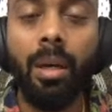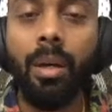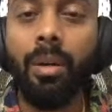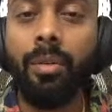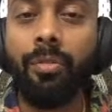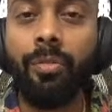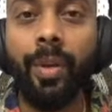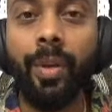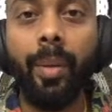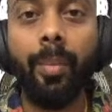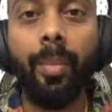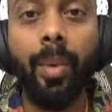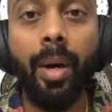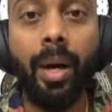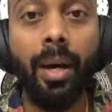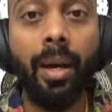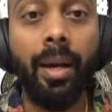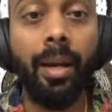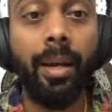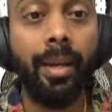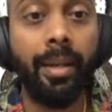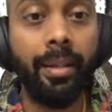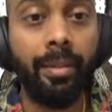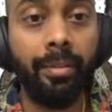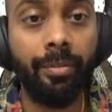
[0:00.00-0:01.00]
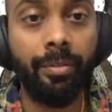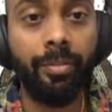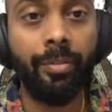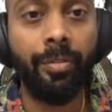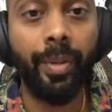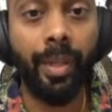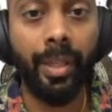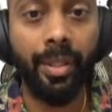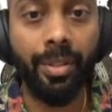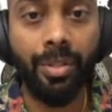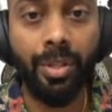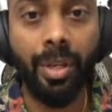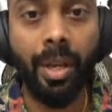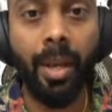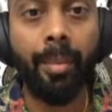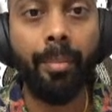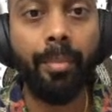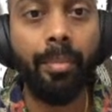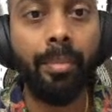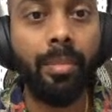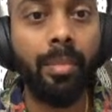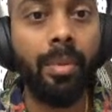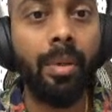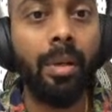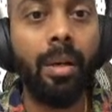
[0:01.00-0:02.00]
Figma and FigJam
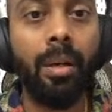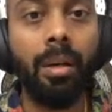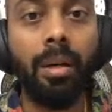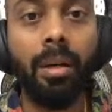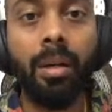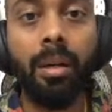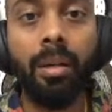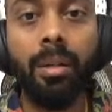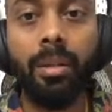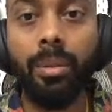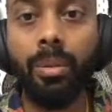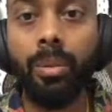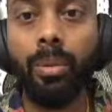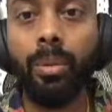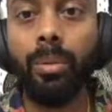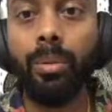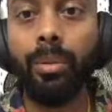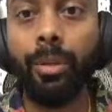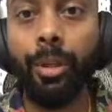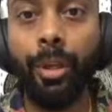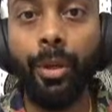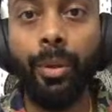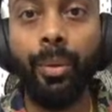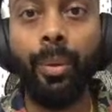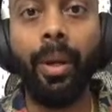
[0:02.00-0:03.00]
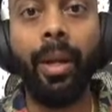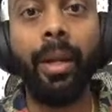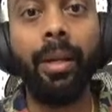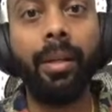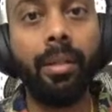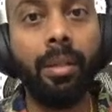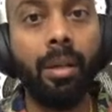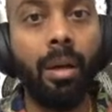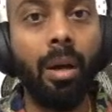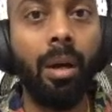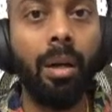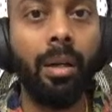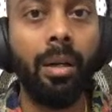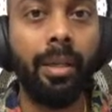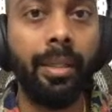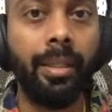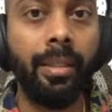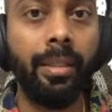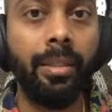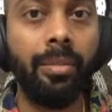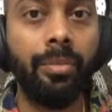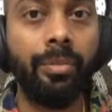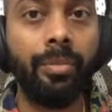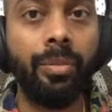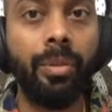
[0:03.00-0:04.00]
to curate
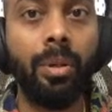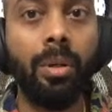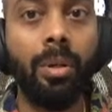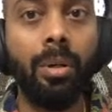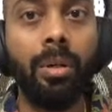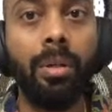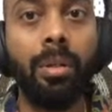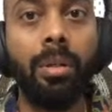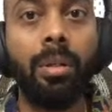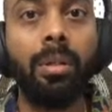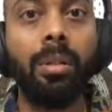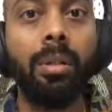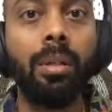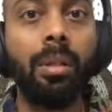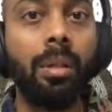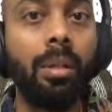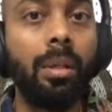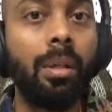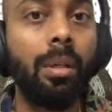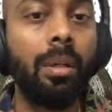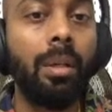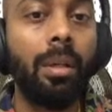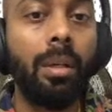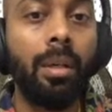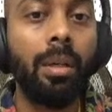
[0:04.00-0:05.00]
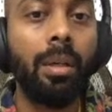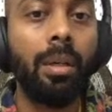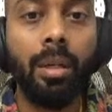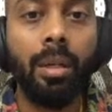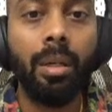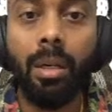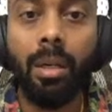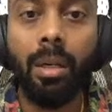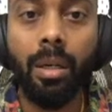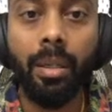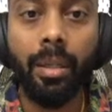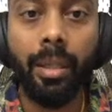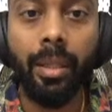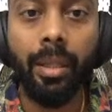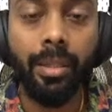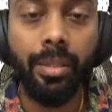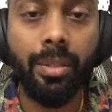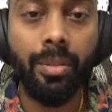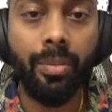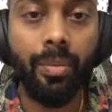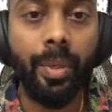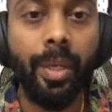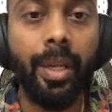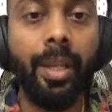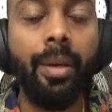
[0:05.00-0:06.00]
content for
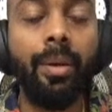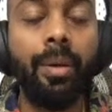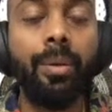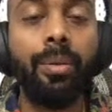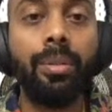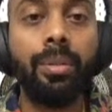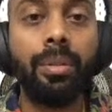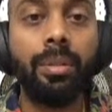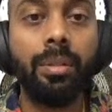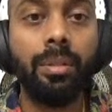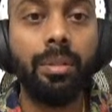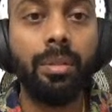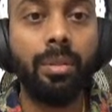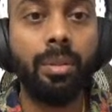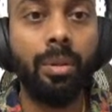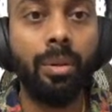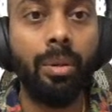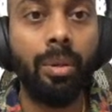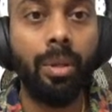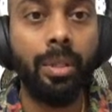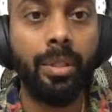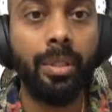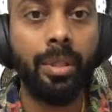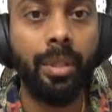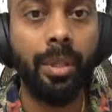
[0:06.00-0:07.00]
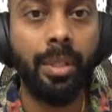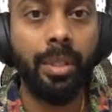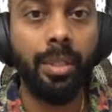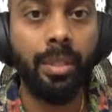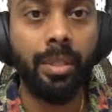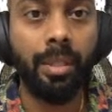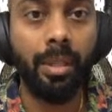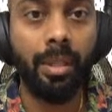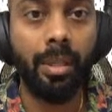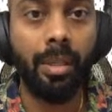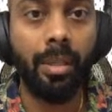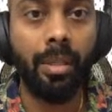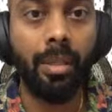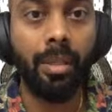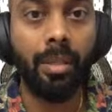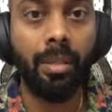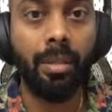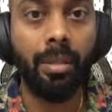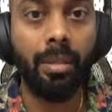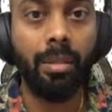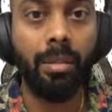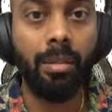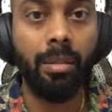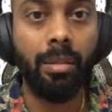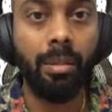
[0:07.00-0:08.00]
these videos. So as you can see here,
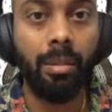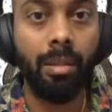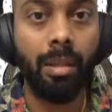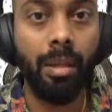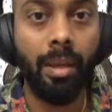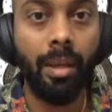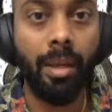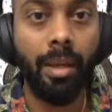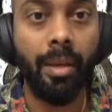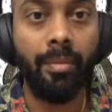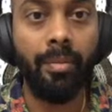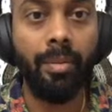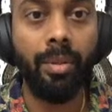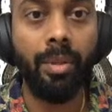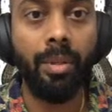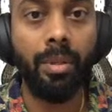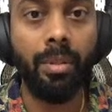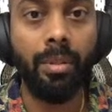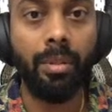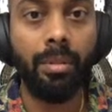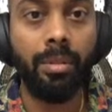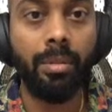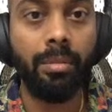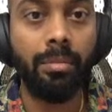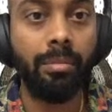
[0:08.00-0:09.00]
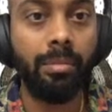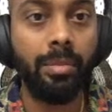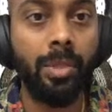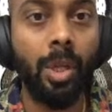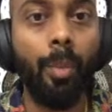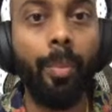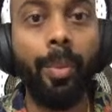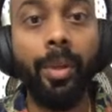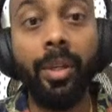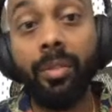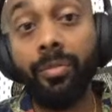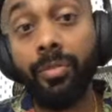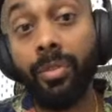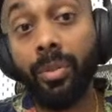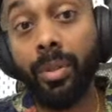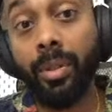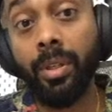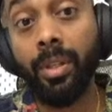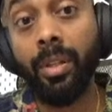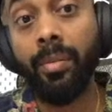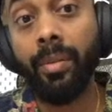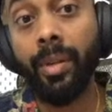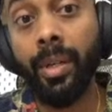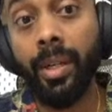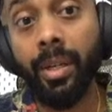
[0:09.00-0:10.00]
that I have the topic for
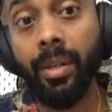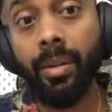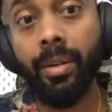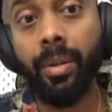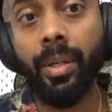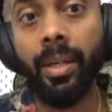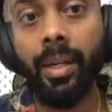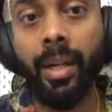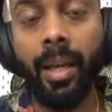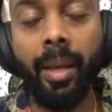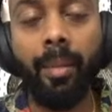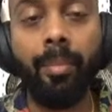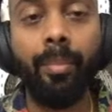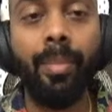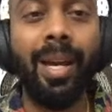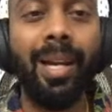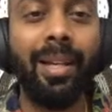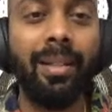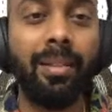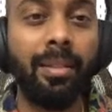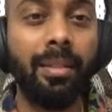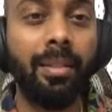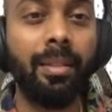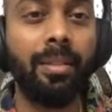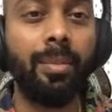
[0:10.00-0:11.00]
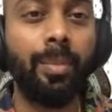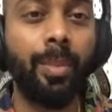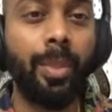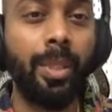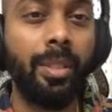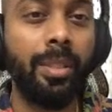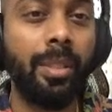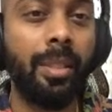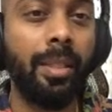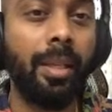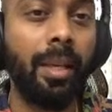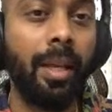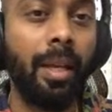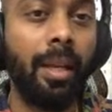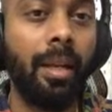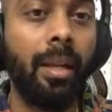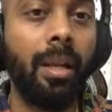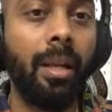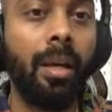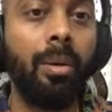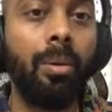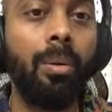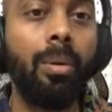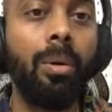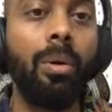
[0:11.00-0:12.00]
the video and time max 6 minutes, I think, and
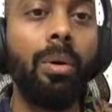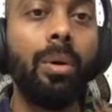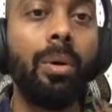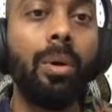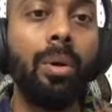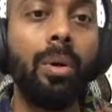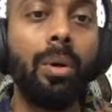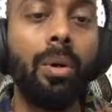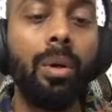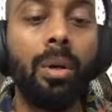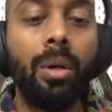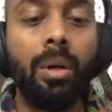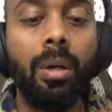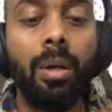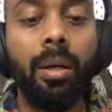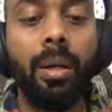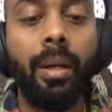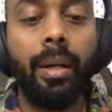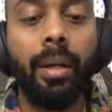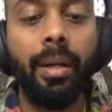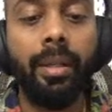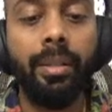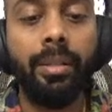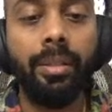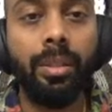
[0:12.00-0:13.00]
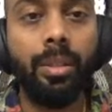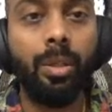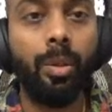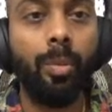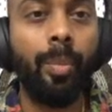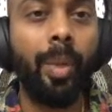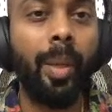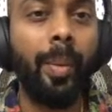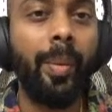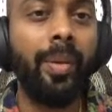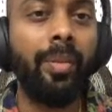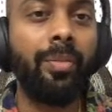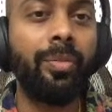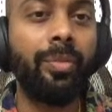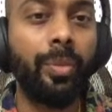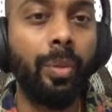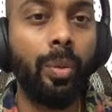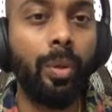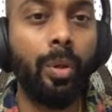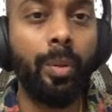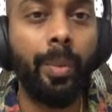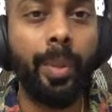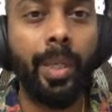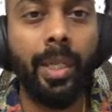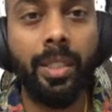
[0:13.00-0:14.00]
now reduce it to maybe
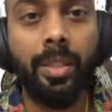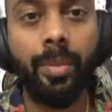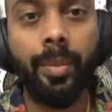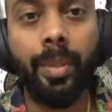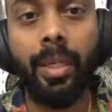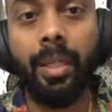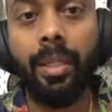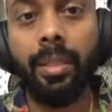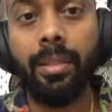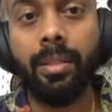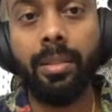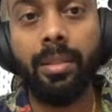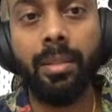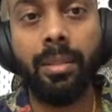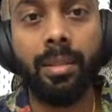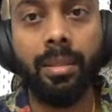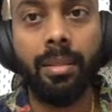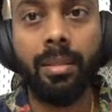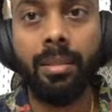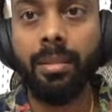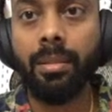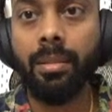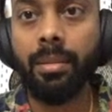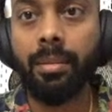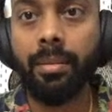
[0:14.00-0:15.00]
4 minutes because